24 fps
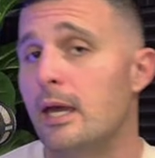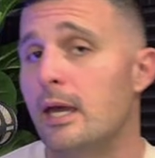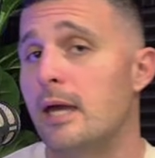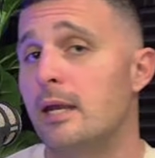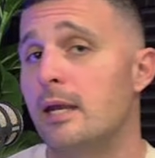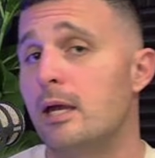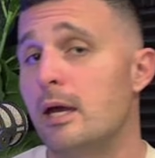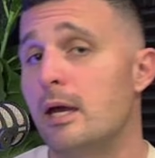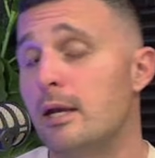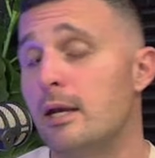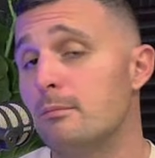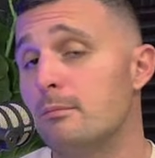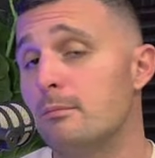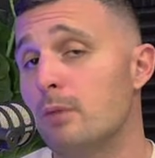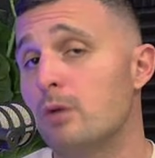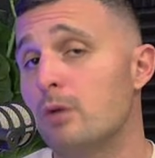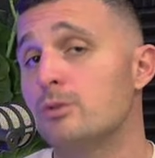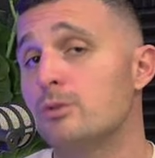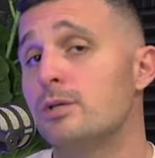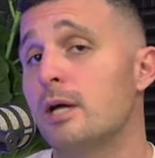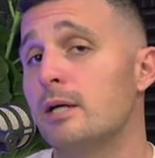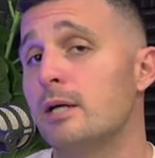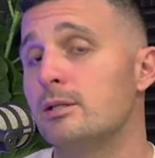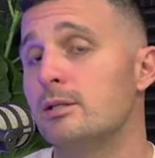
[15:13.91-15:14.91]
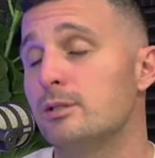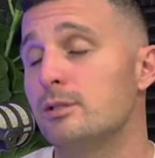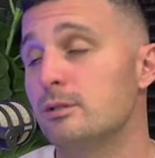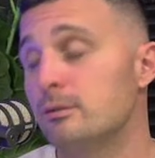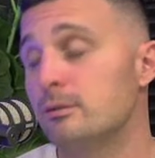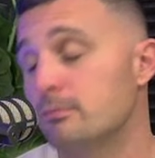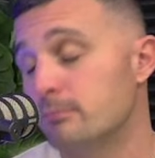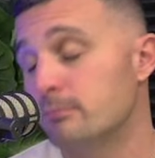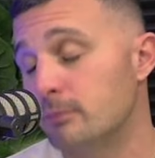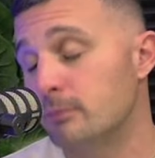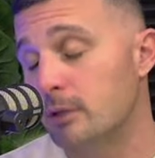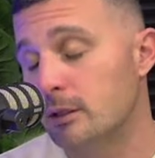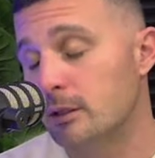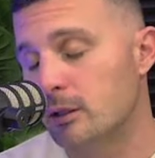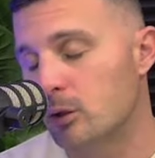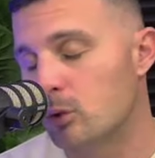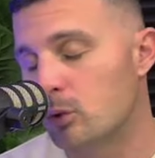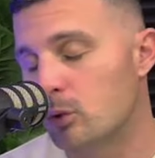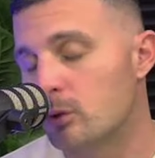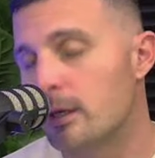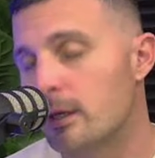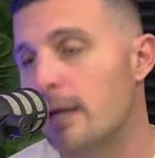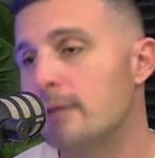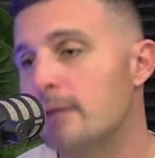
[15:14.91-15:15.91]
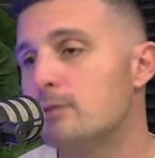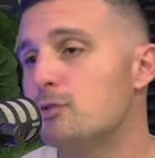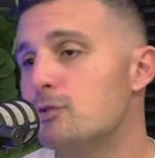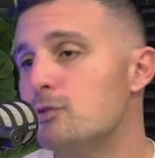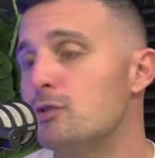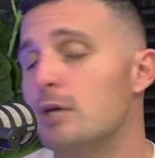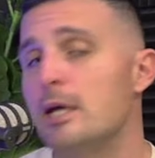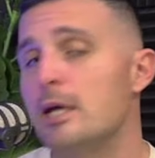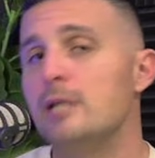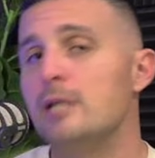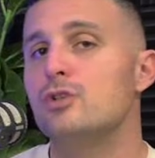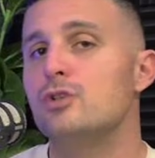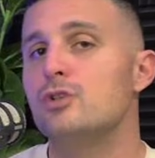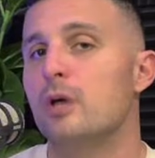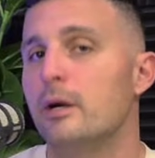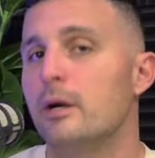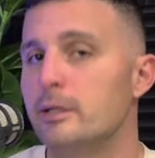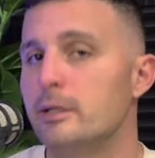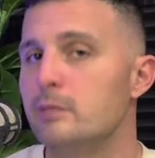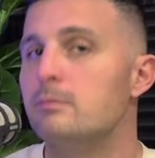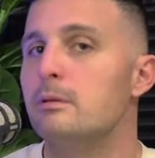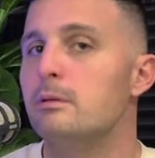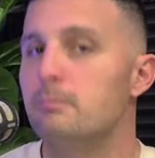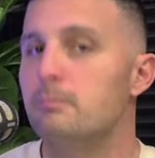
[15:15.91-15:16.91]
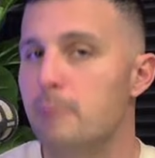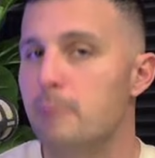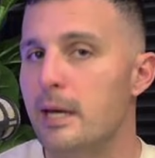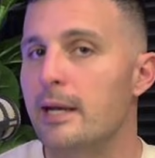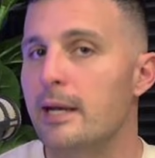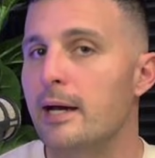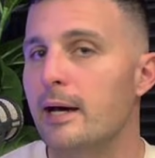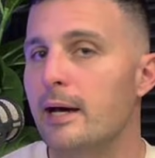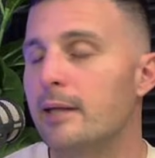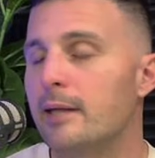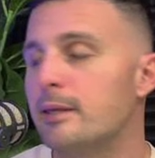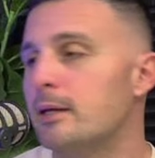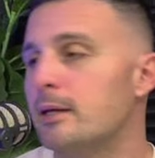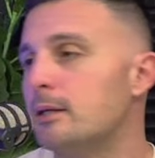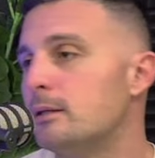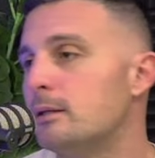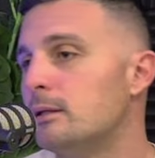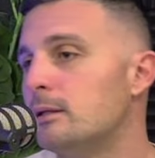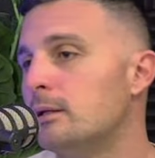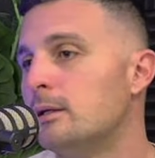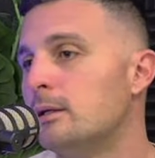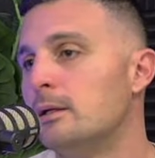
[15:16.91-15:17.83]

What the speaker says: And in most cases, nearly all cases, it's going to be better than,